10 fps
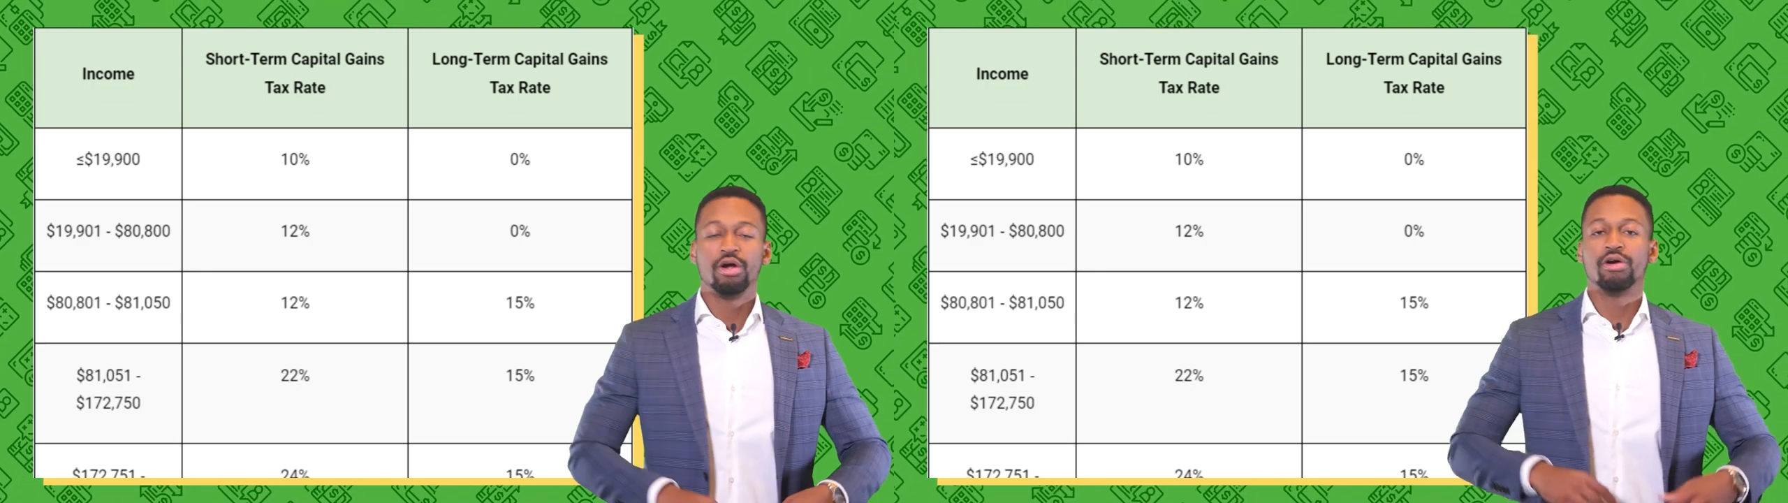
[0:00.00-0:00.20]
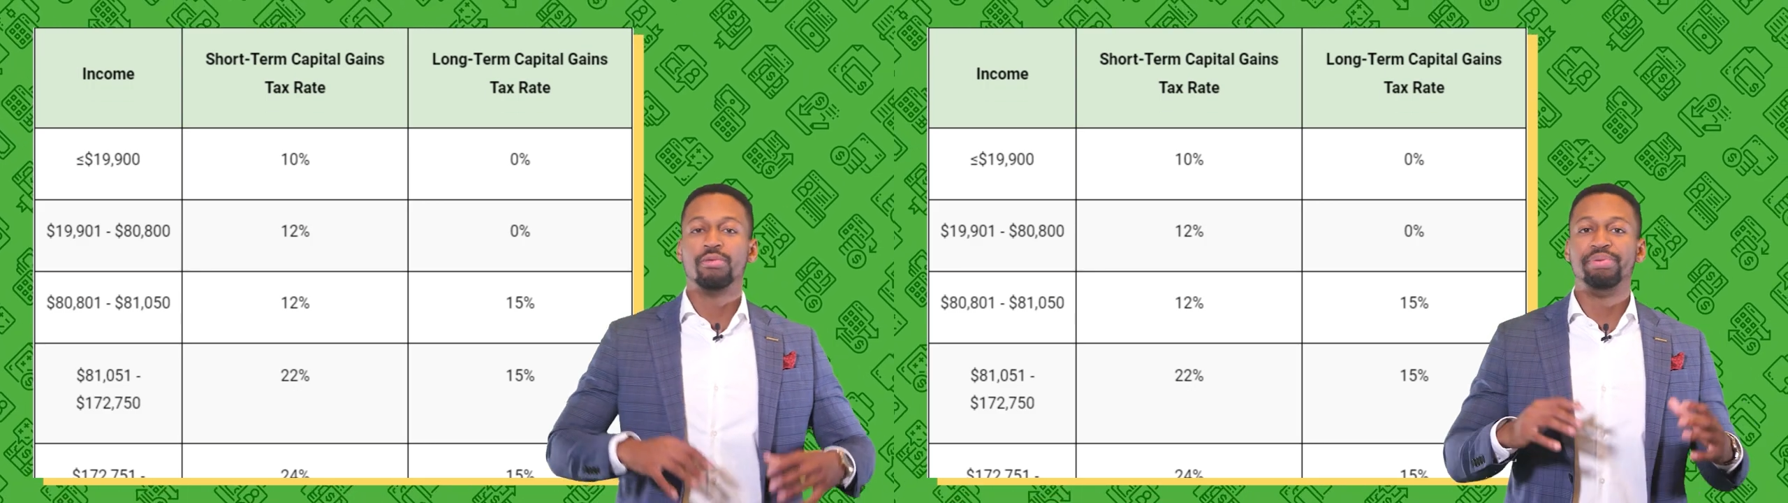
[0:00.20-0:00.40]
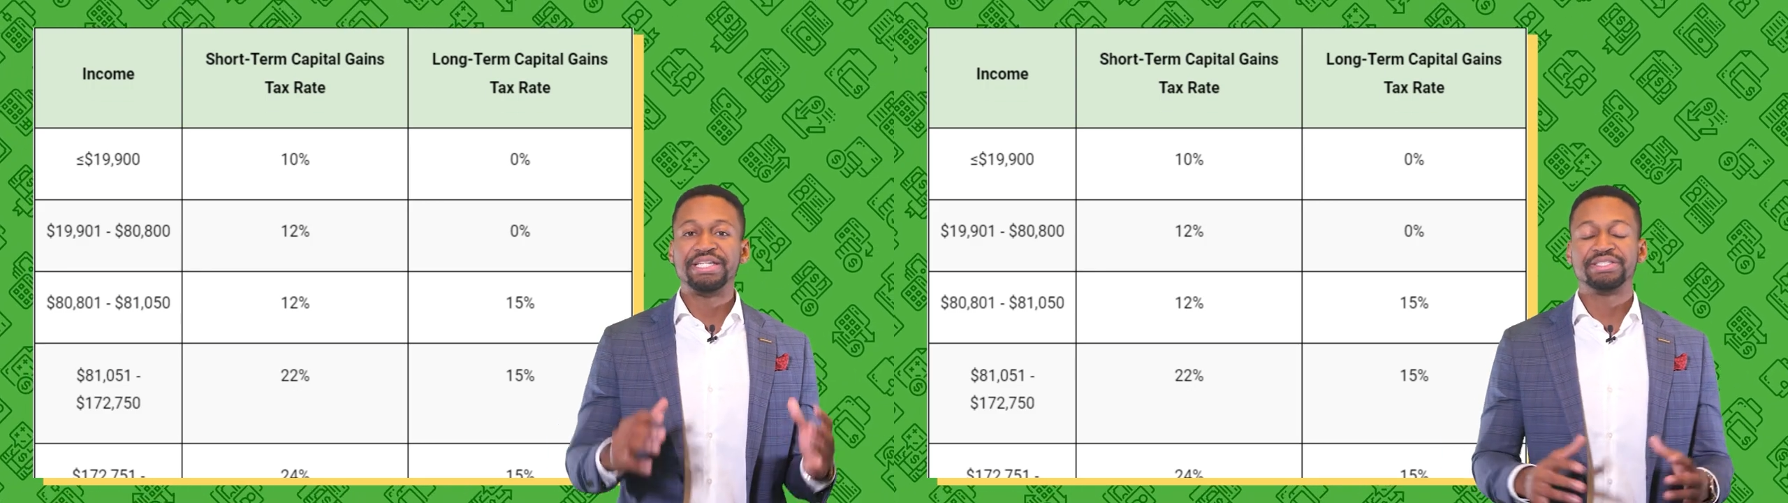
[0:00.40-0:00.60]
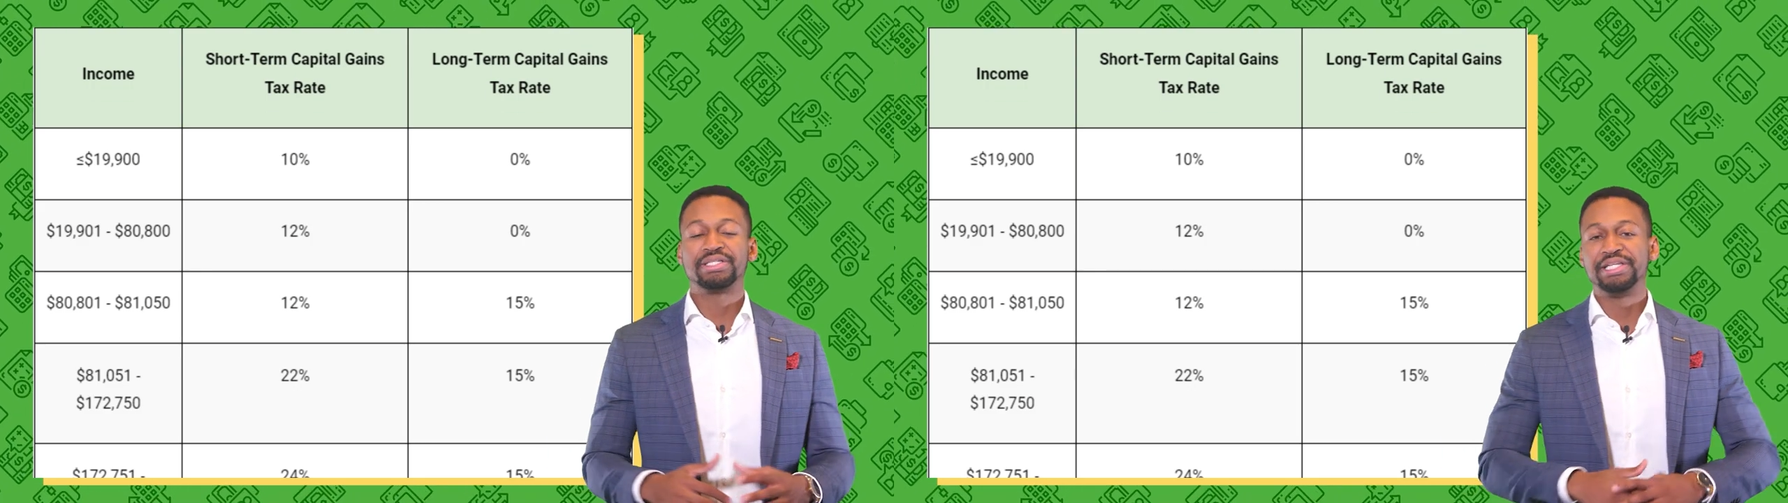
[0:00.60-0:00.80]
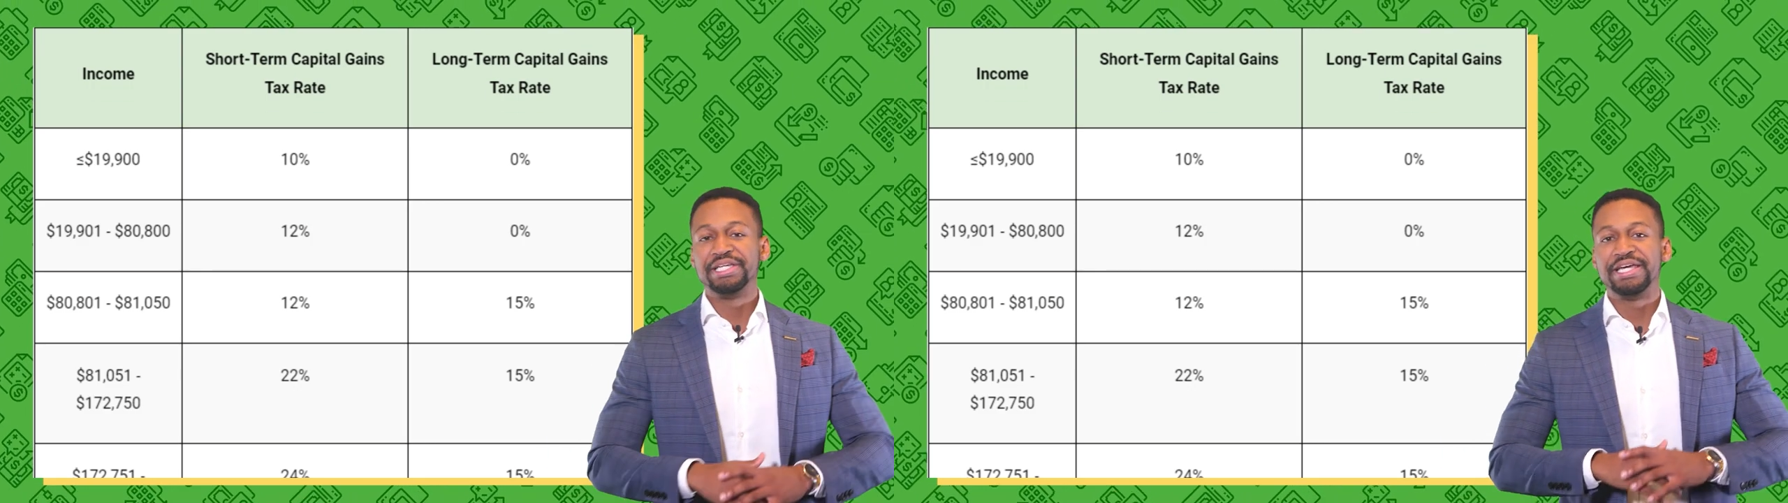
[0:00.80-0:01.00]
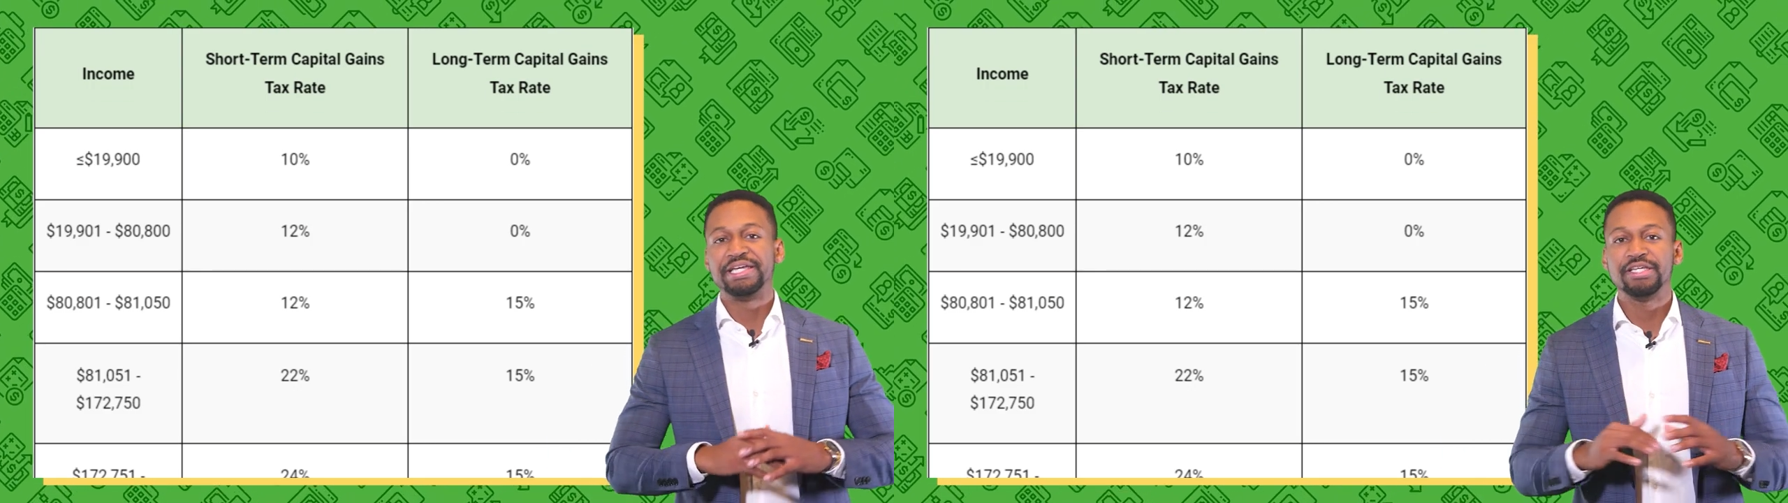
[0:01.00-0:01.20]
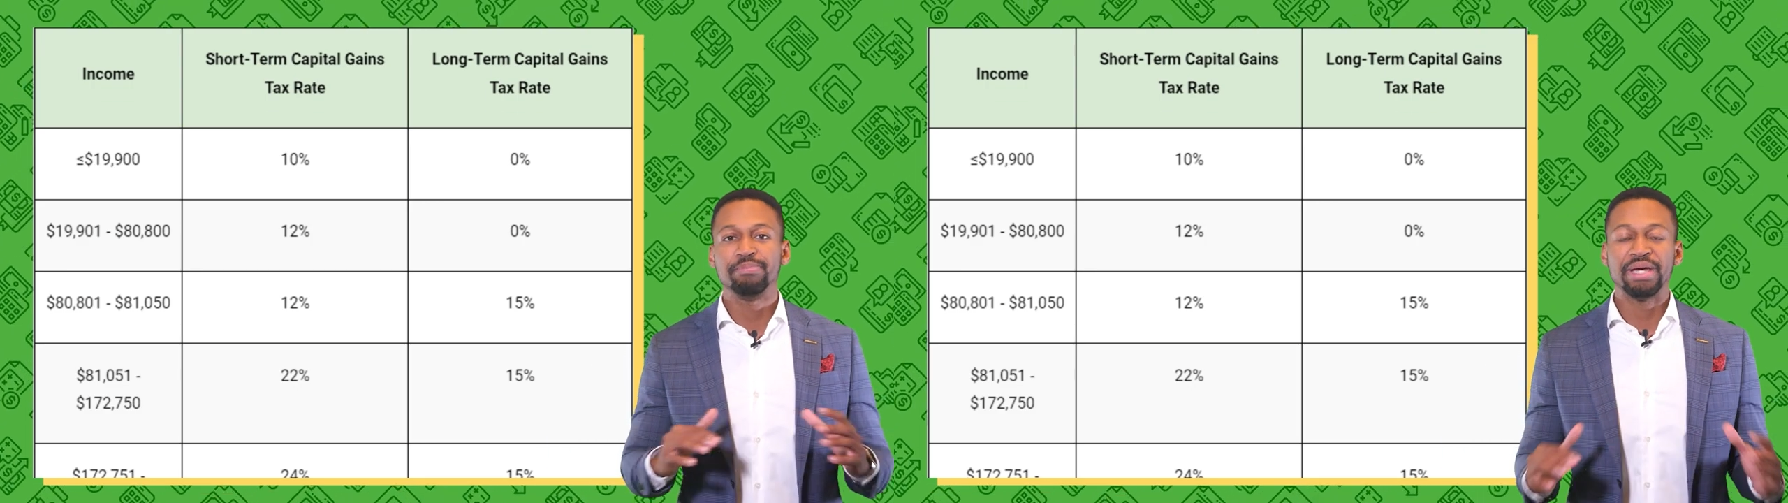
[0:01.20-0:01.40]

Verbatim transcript: or basically any